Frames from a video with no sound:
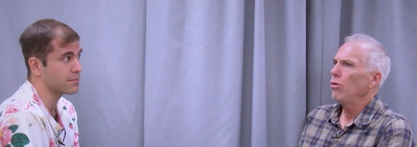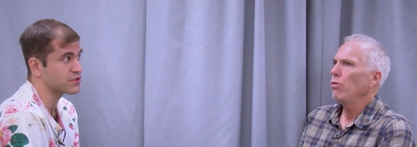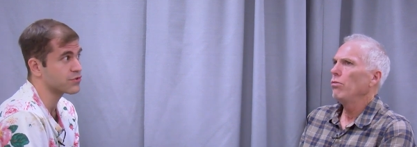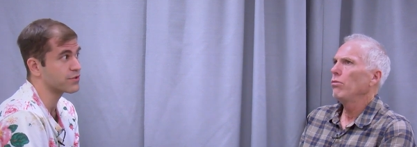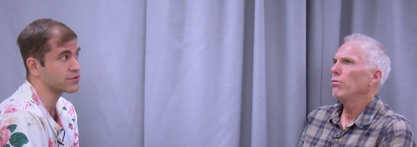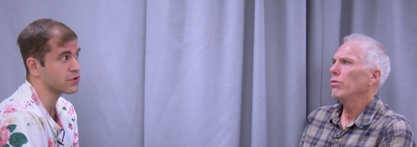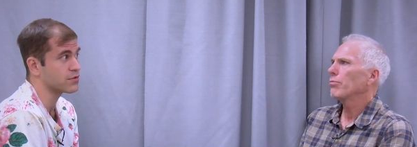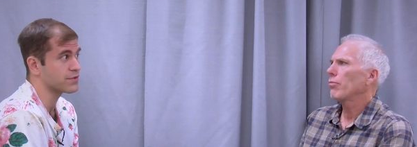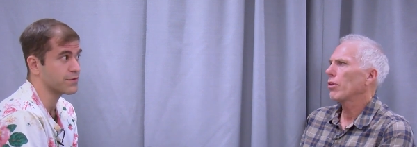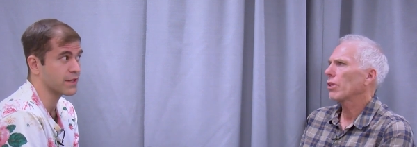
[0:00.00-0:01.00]
Speaker 1: So there's
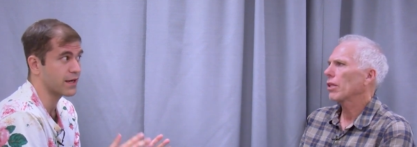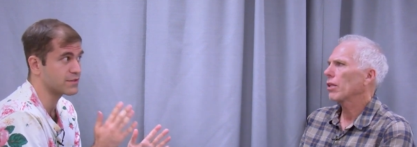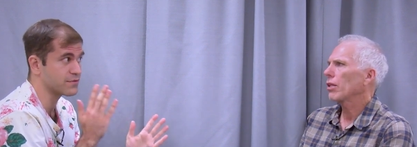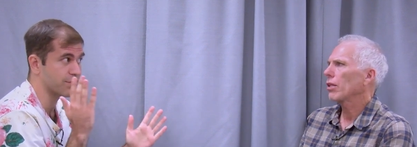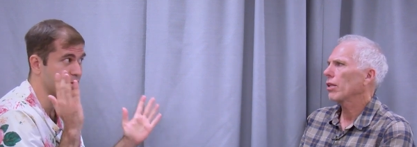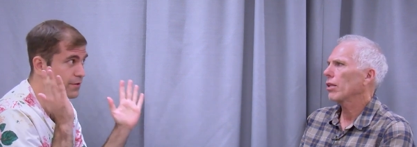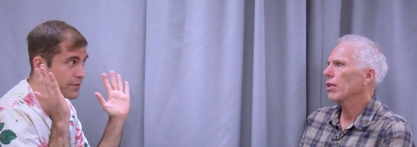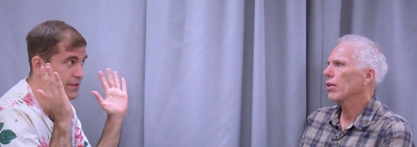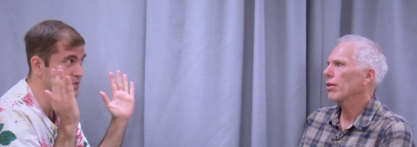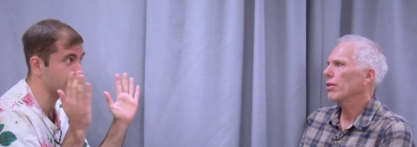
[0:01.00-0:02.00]
all different kinds of
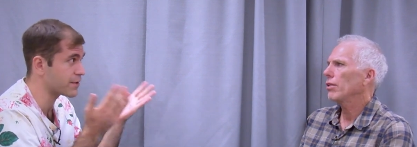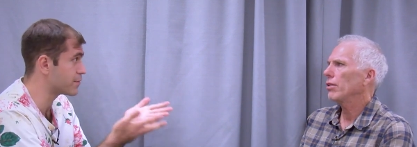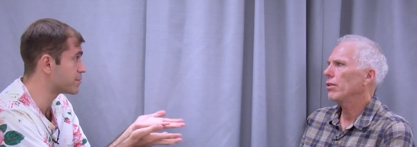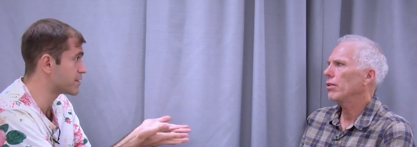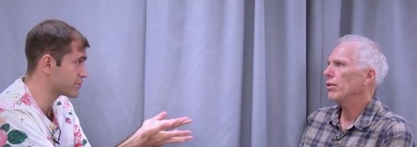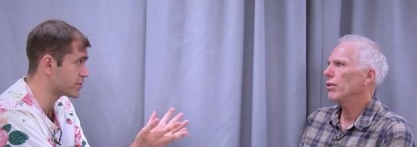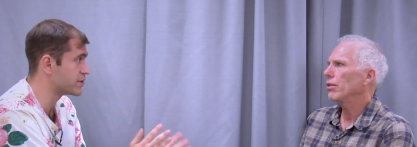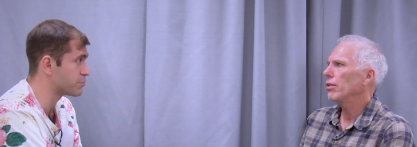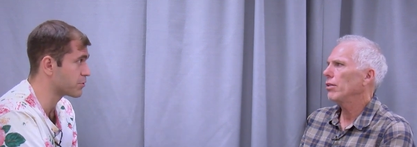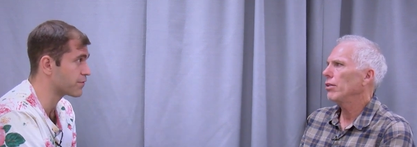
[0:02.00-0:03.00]
theories that could
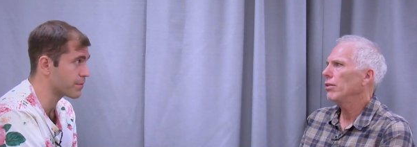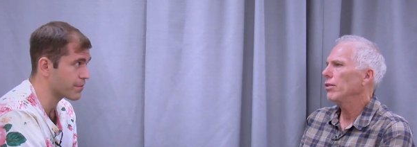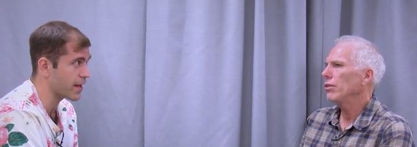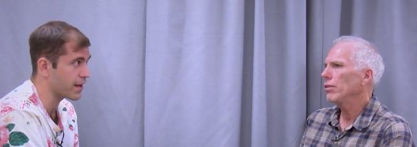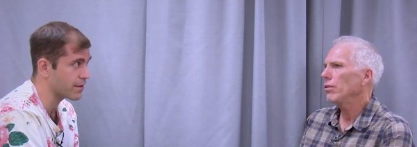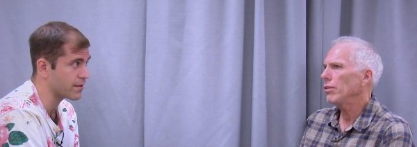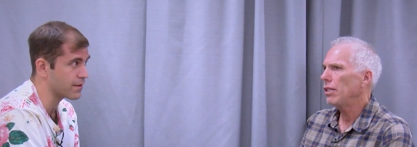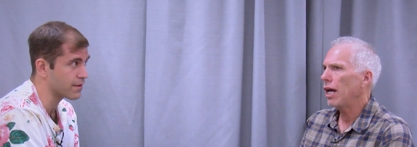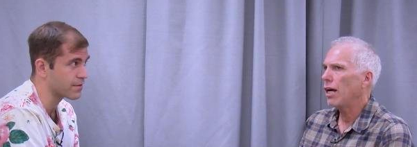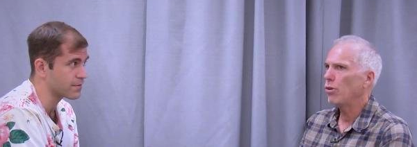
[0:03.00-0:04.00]
potentially spur from that.
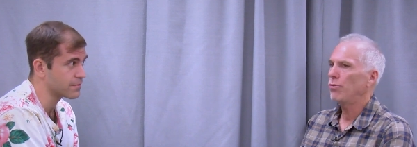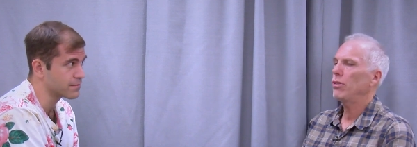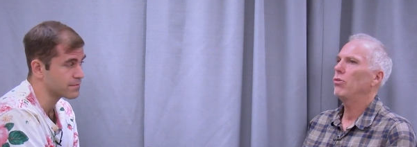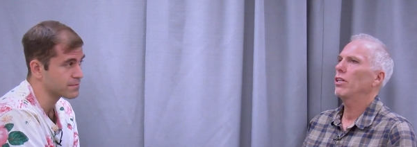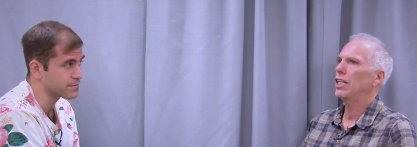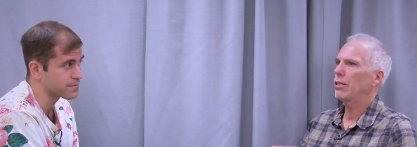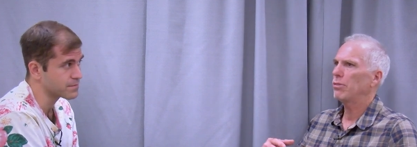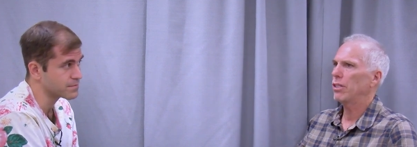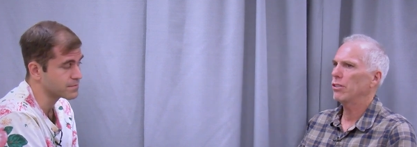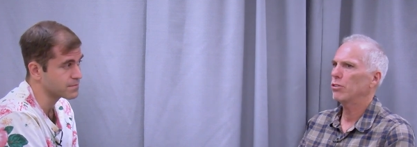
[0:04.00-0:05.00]
Yeah, well, if you want to get
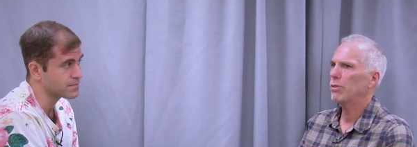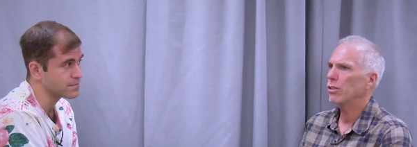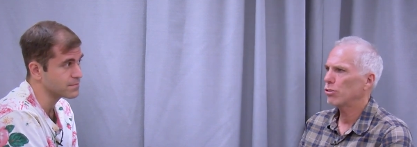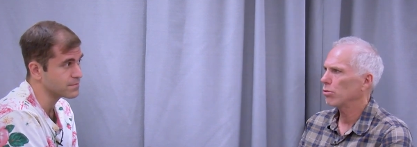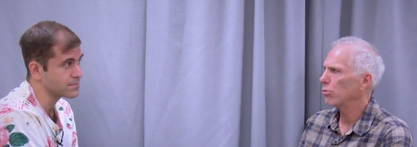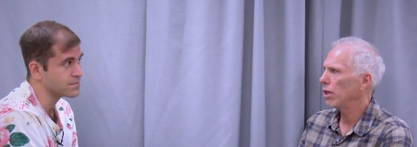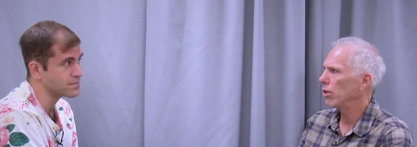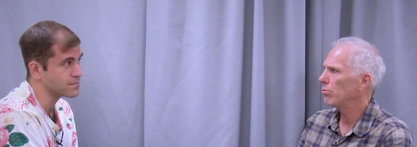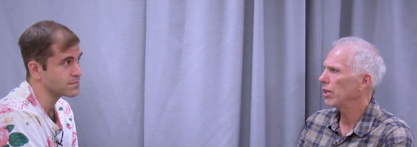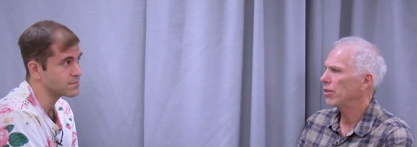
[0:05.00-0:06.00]
up into the spiritual
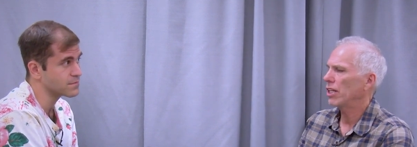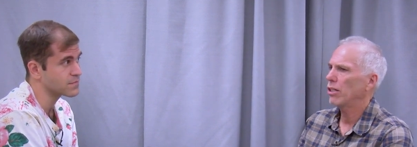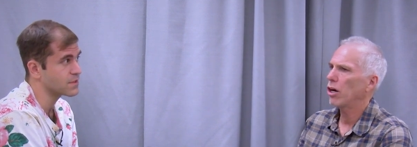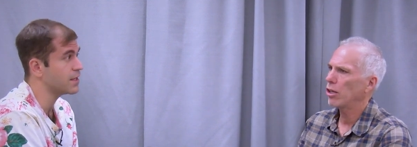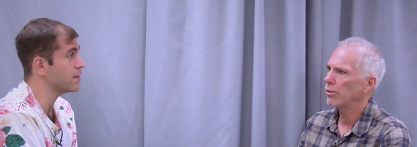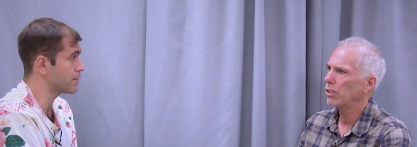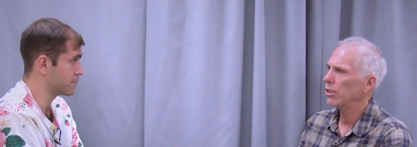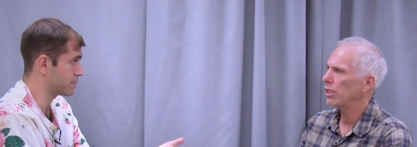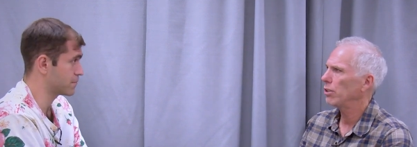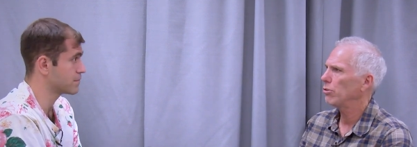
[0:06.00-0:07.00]
realm, I think
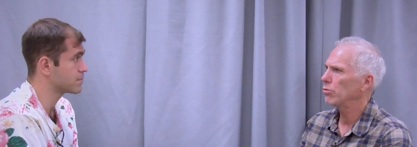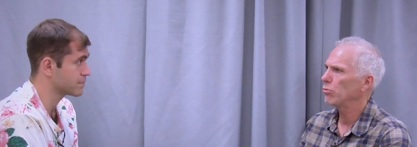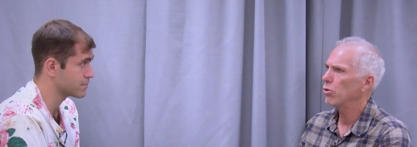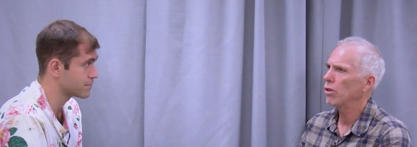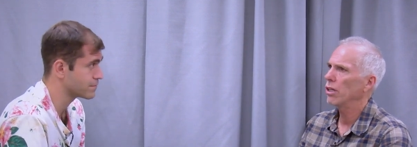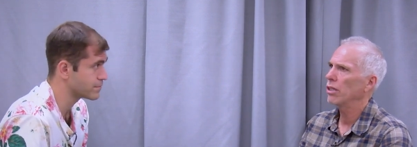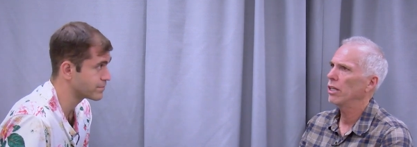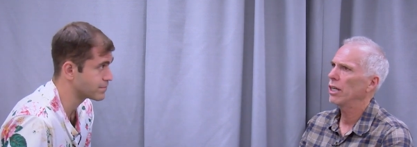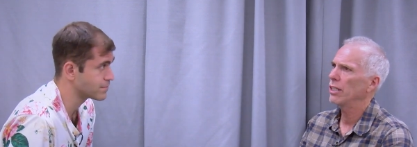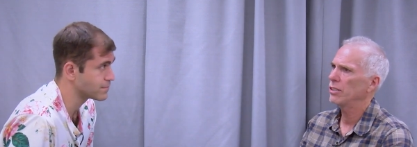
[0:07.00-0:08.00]
karmically it was
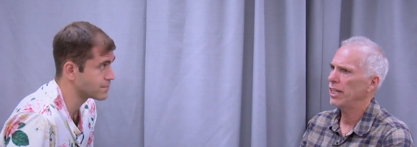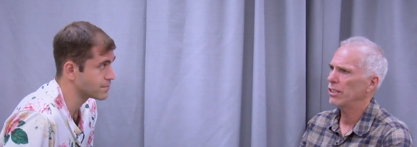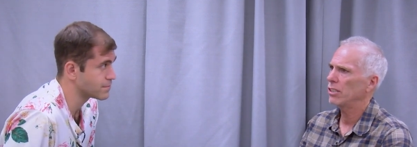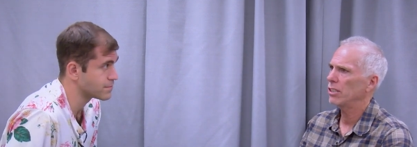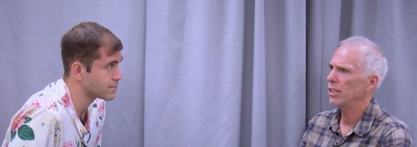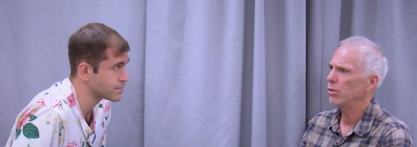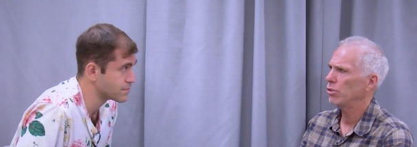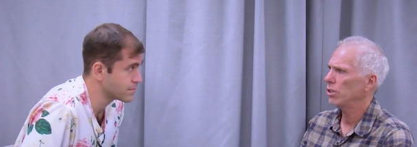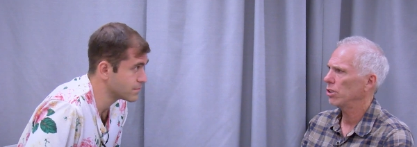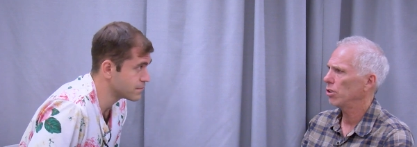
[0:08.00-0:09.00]
more destined that it
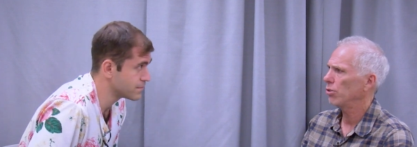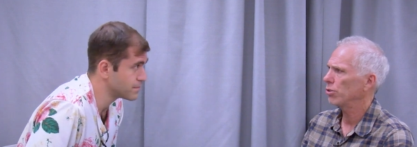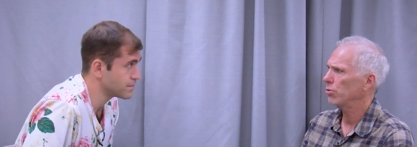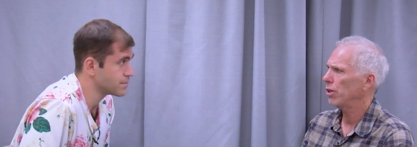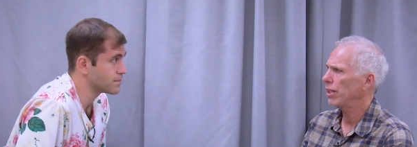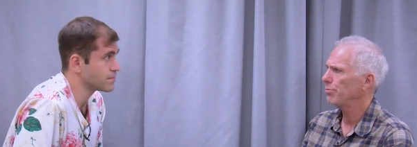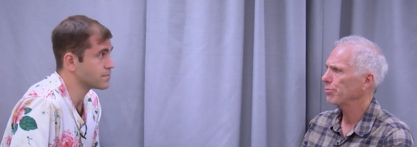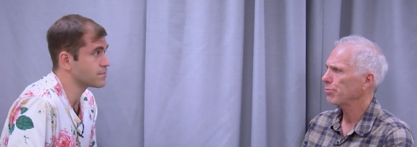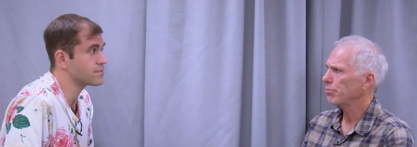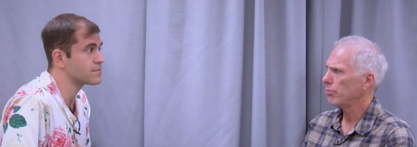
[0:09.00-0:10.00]
was going to go this way
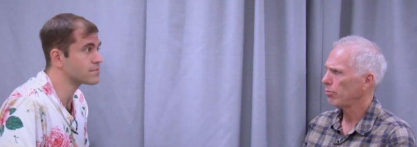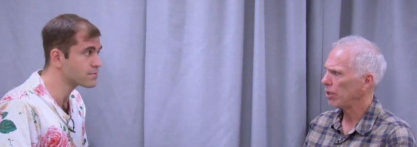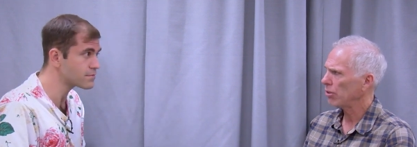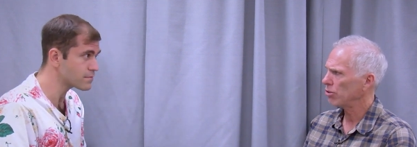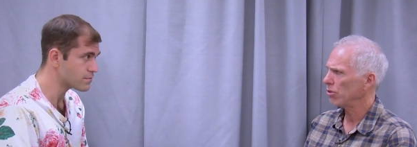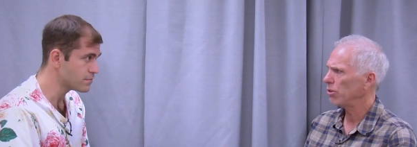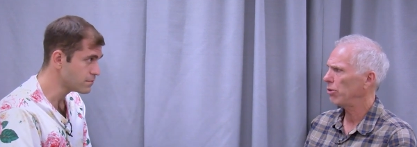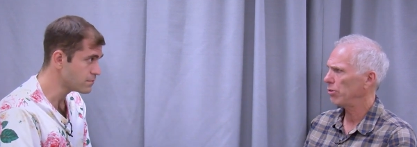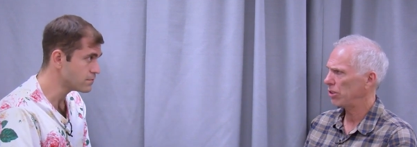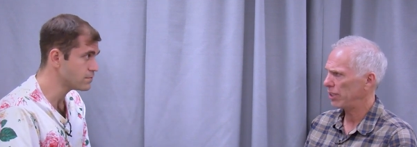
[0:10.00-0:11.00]
so
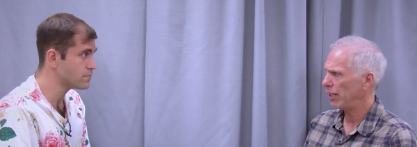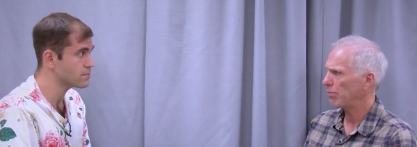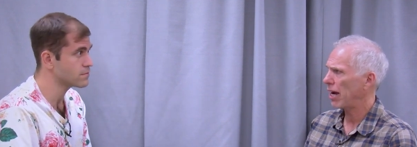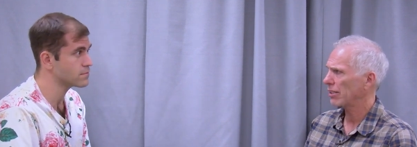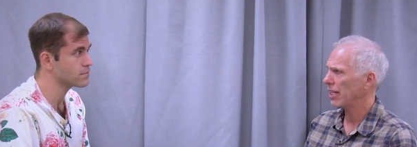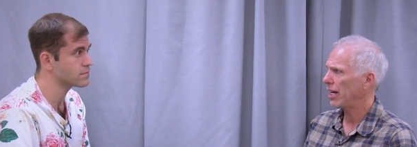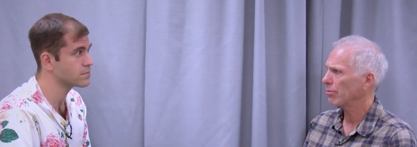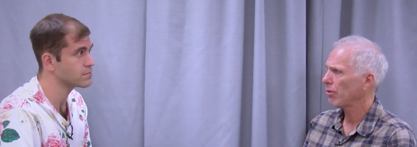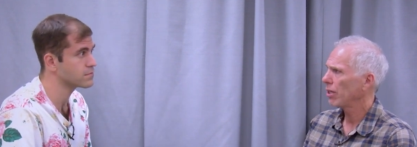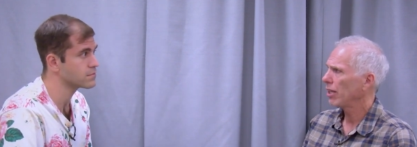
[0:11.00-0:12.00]
that we would take back
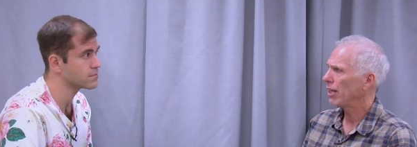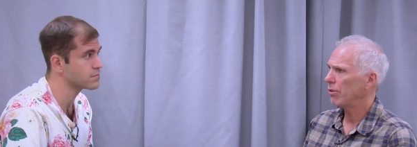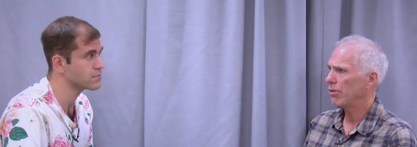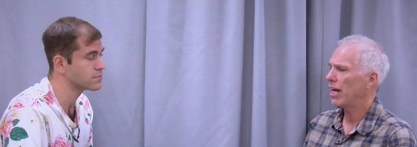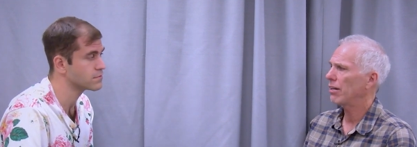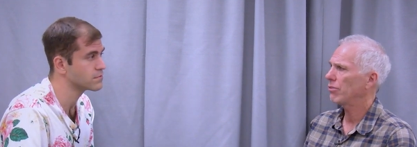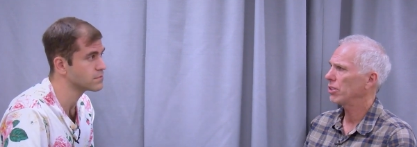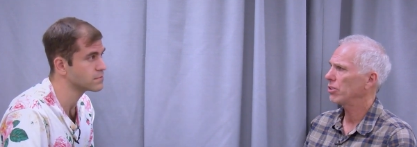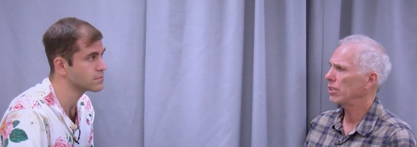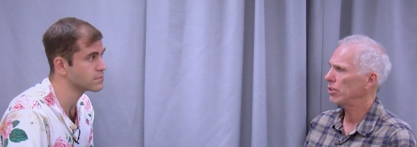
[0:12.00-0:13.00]
that, and we would have
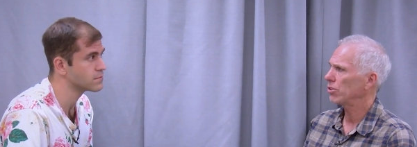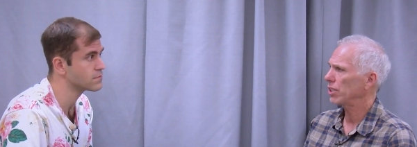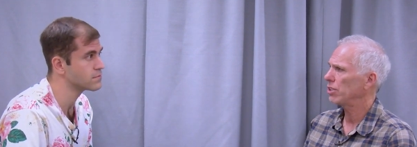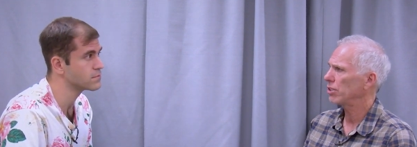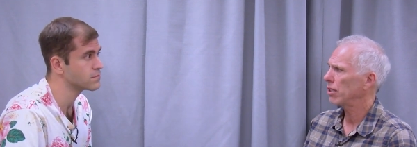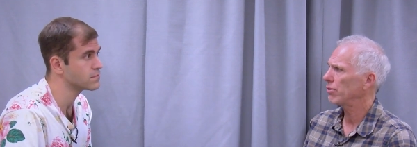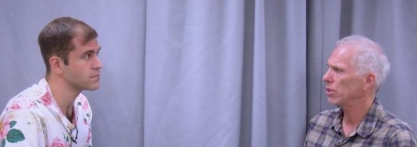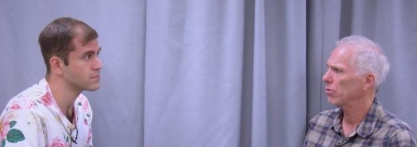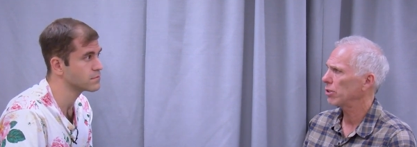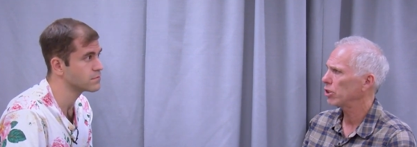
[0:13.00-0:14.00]
this legalization effort that really